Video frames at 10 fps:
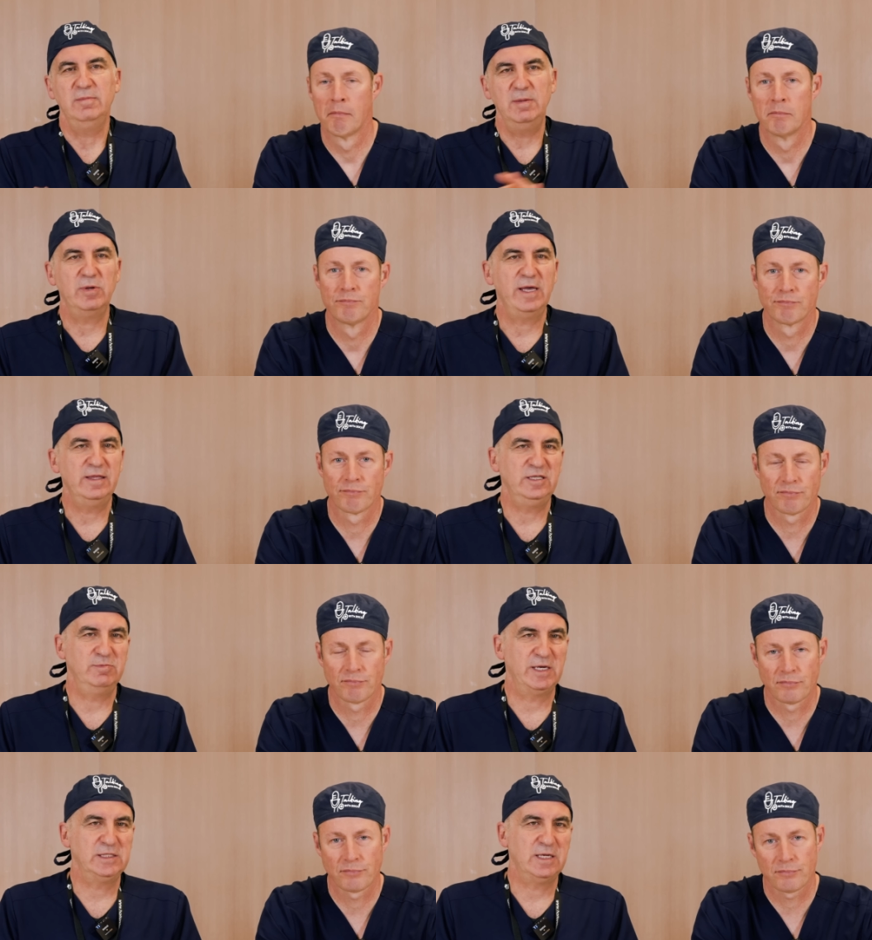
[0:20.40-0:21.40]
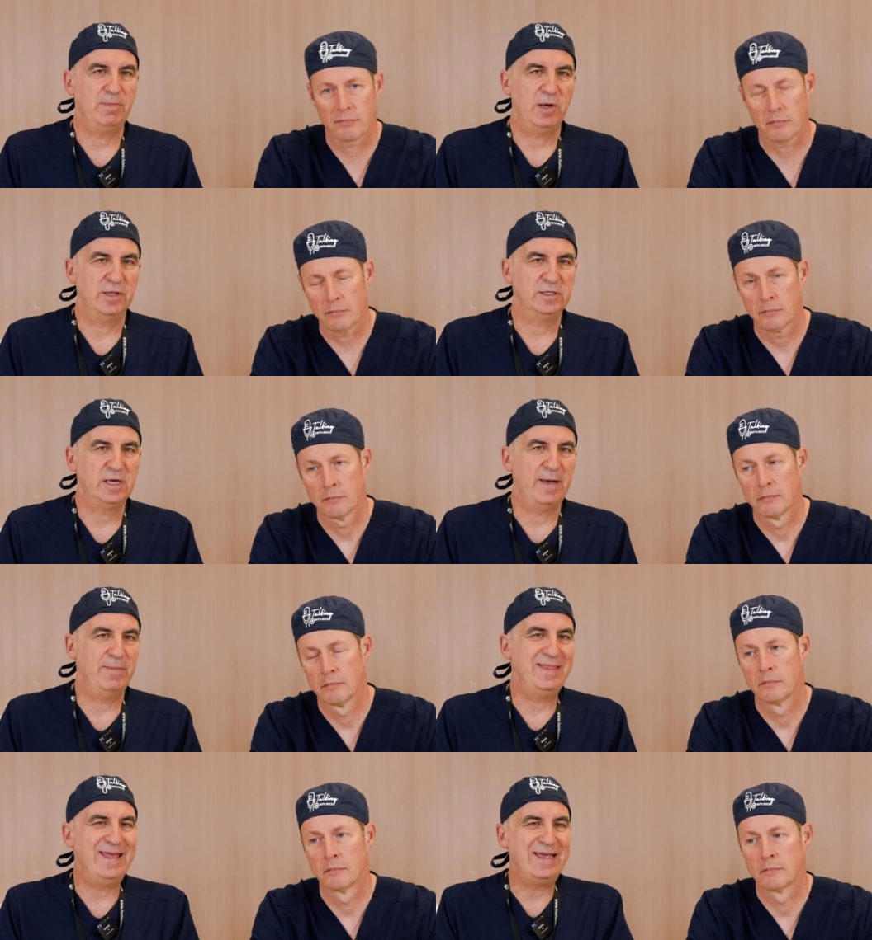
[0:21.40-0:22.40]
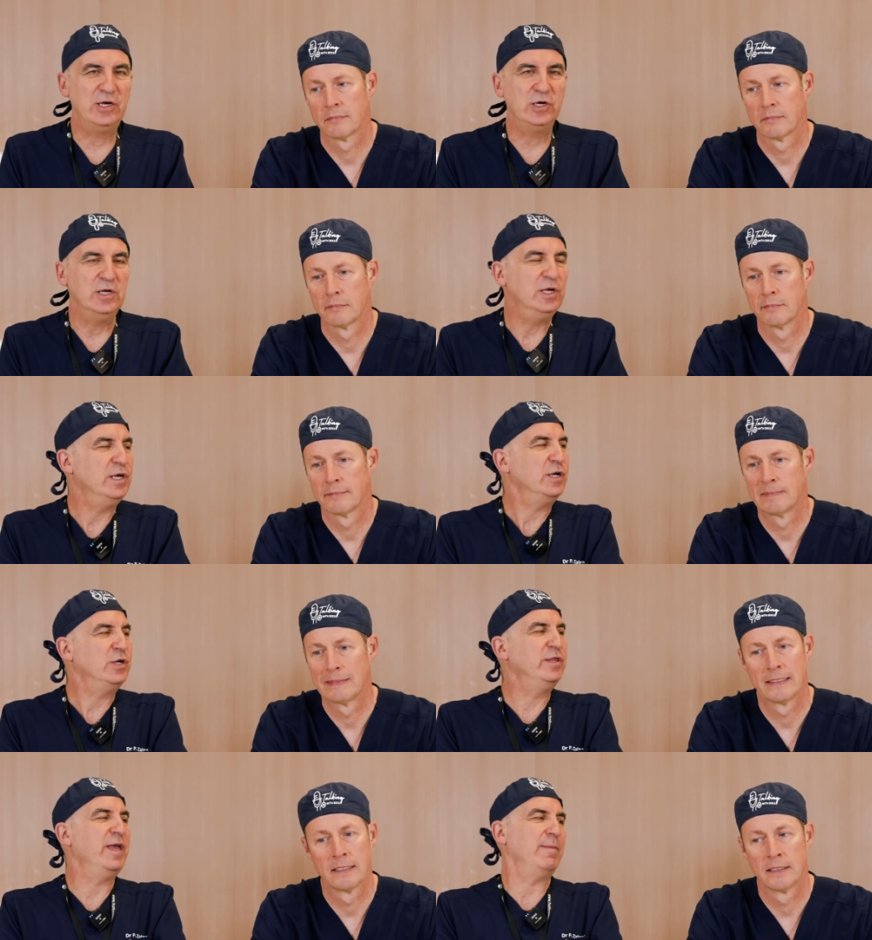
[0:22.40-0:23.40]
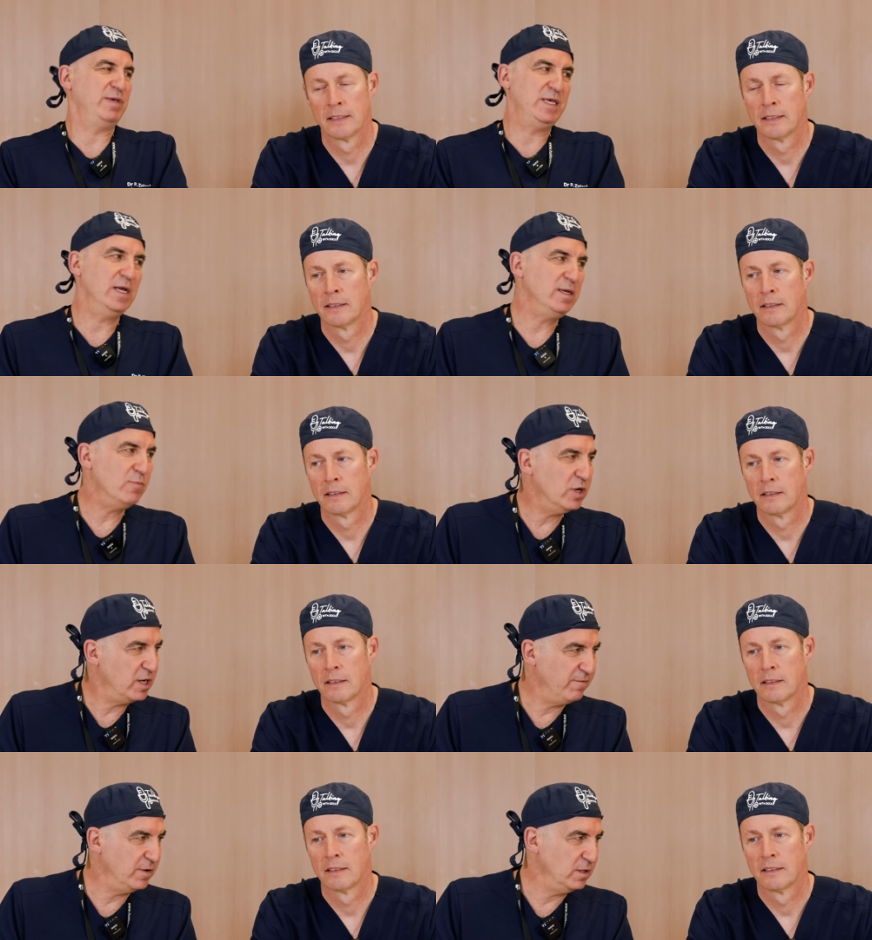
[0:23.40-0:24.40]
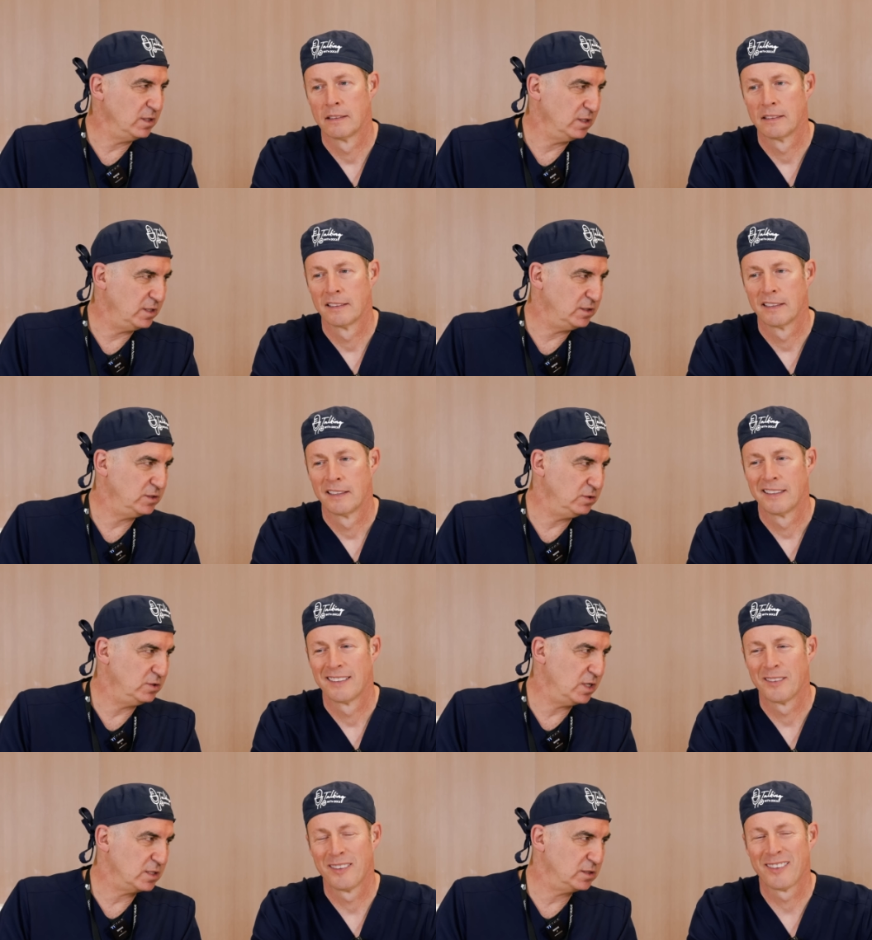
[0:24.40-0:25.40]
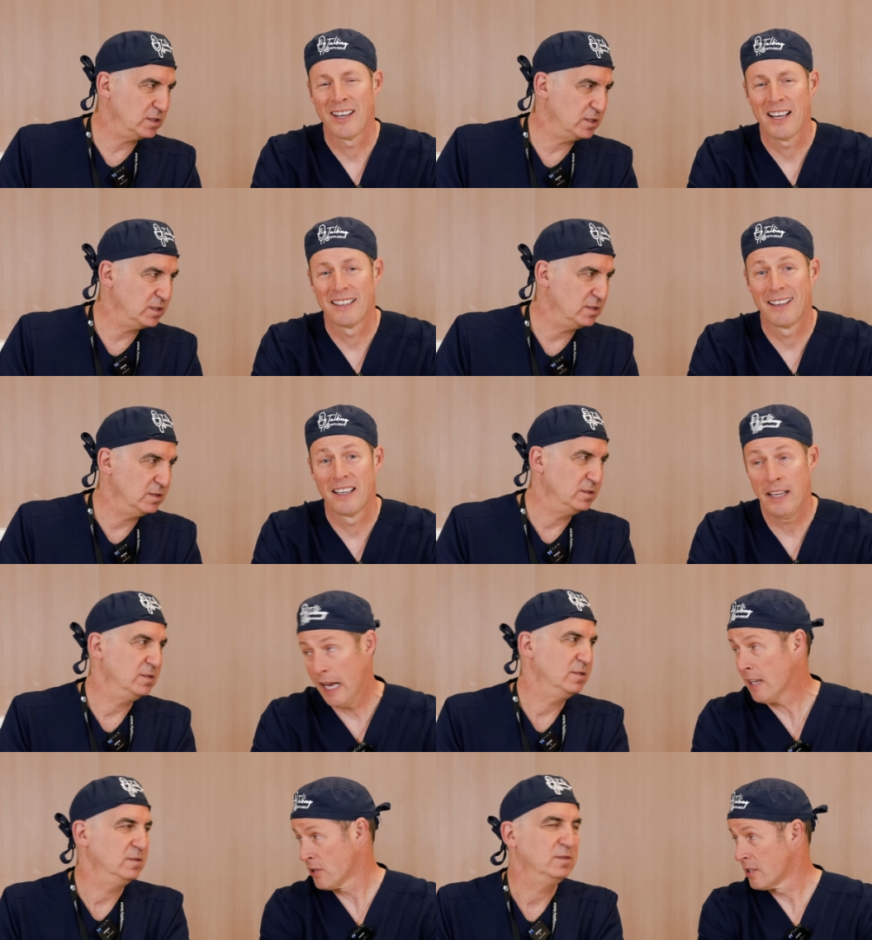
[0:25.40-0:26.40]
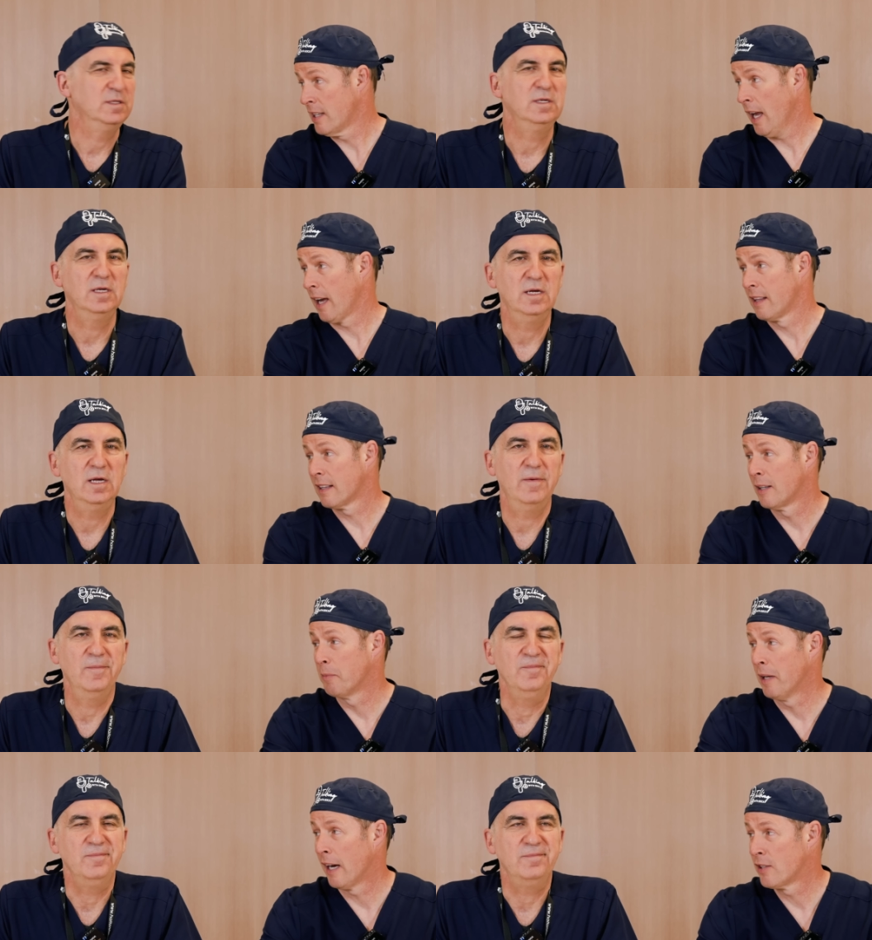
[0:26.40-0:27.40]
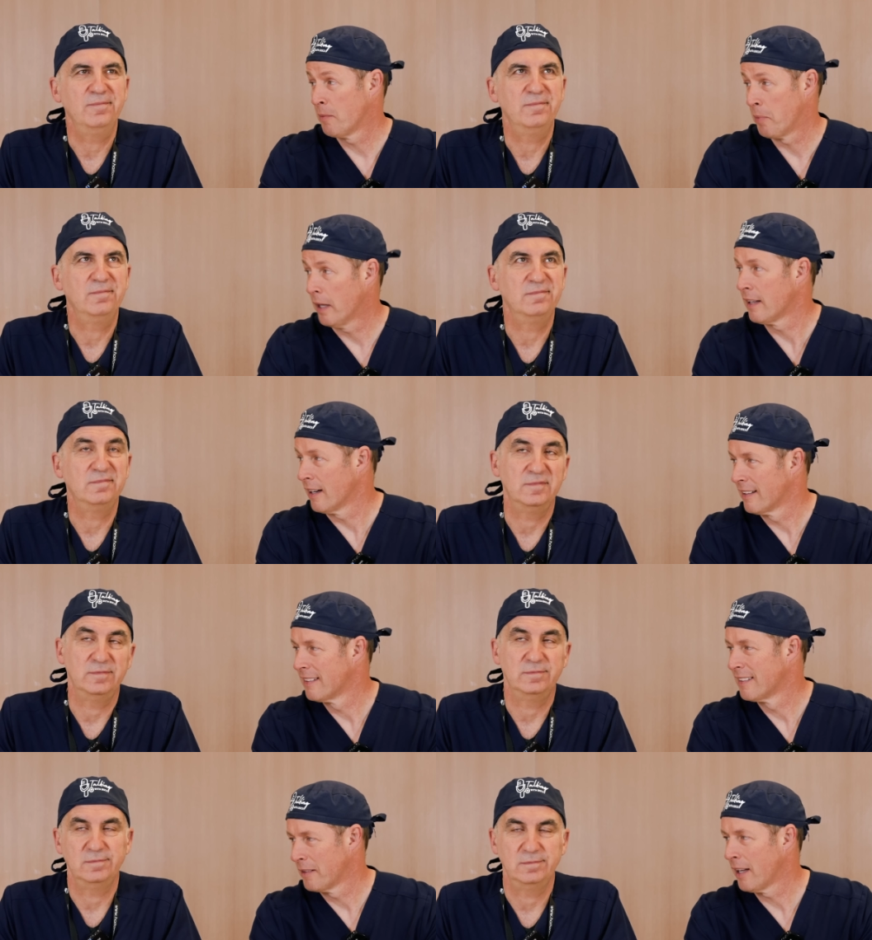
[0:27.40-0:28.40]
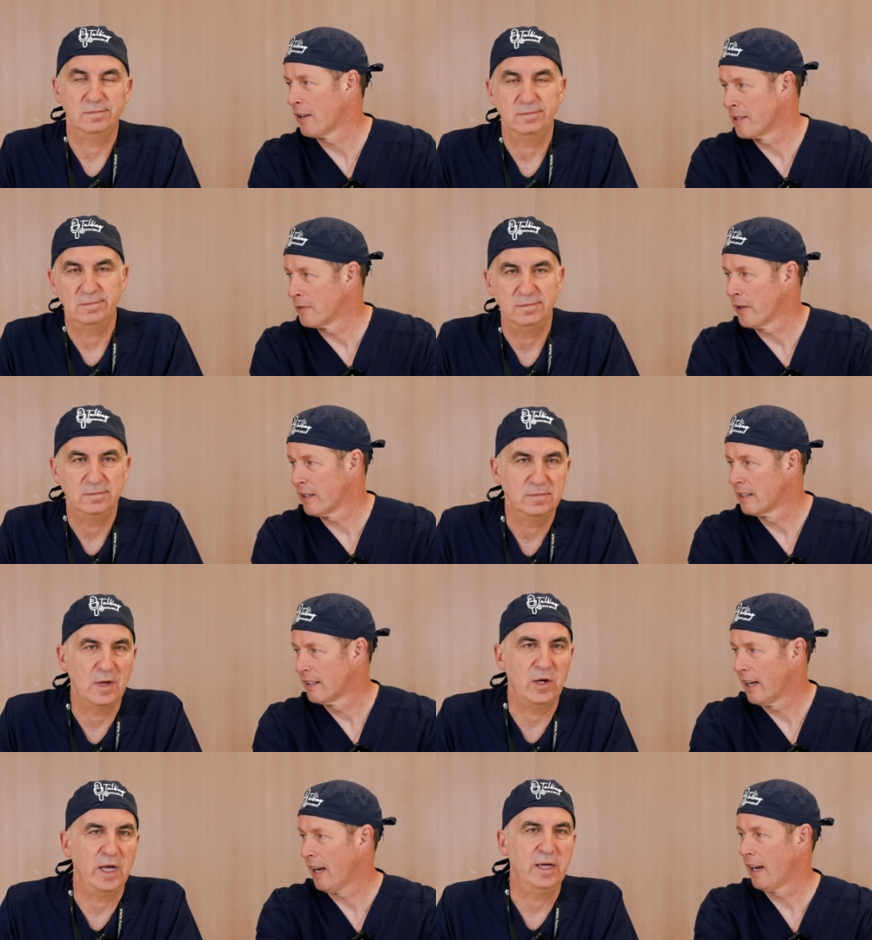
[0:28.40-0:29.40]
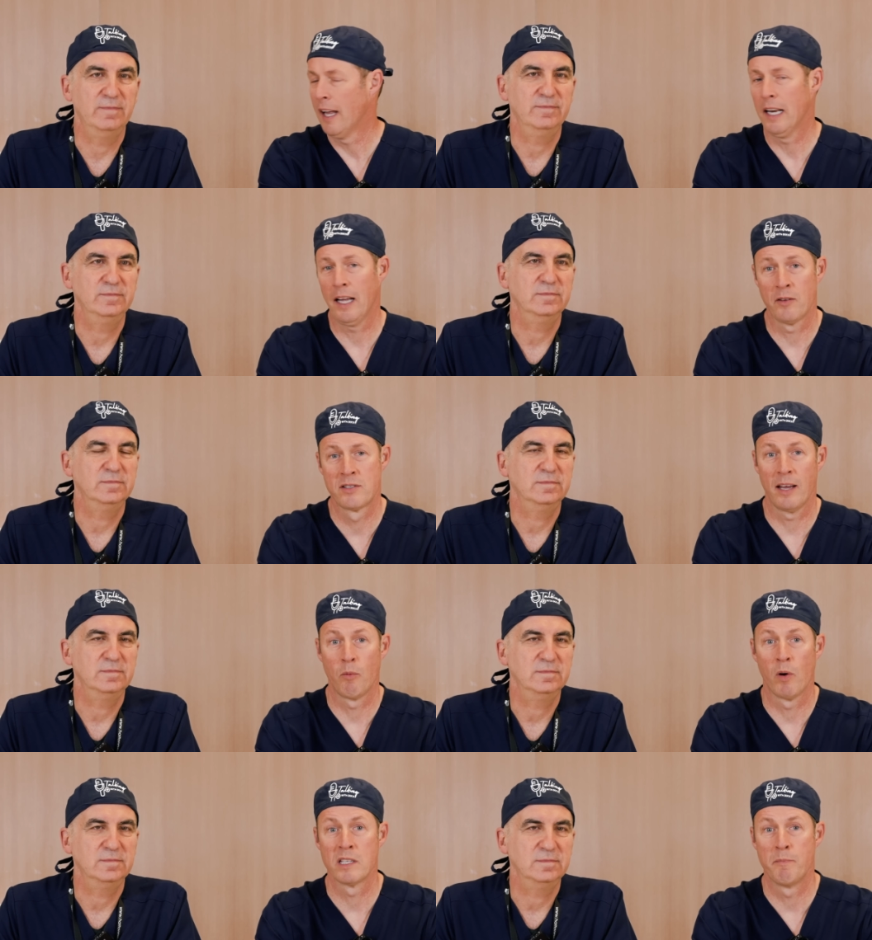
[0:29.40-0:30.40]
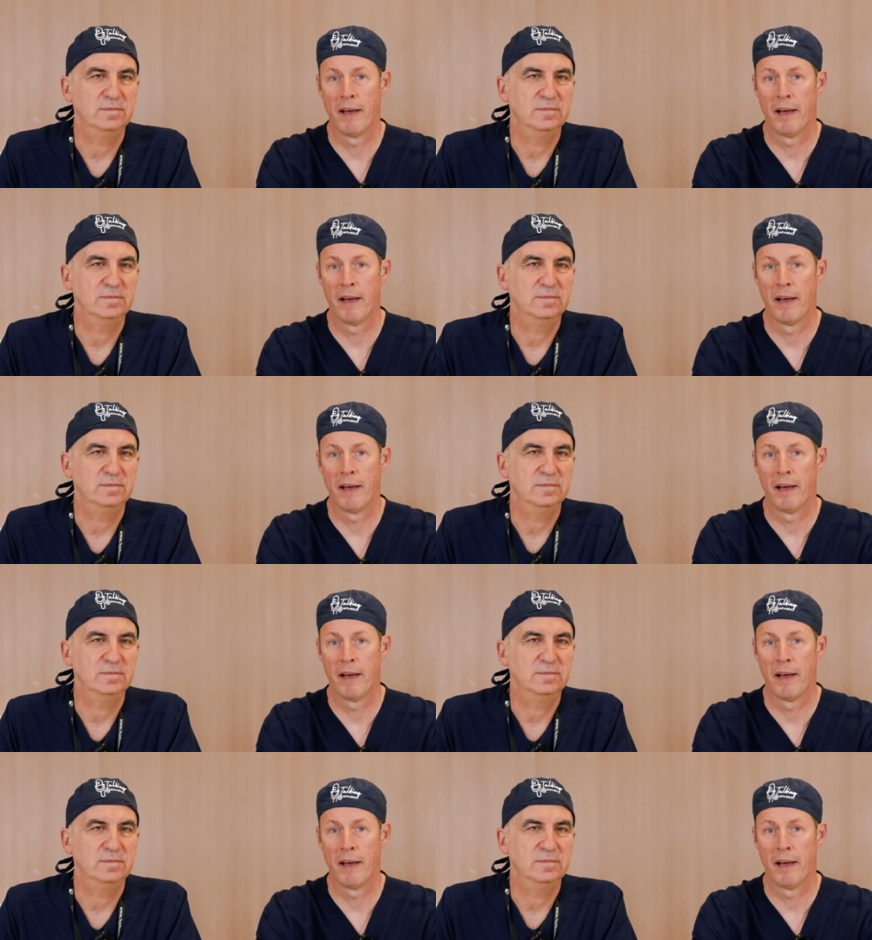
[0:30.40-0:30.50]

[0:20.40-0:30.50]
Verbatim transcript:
Speaker 1: people get these mixed up all the time, but they could they be any more different, these two drugs? Well,
Speaker 2: yes, yeah, I think they could be actually, but they're they are different. Okay. And I'd say one's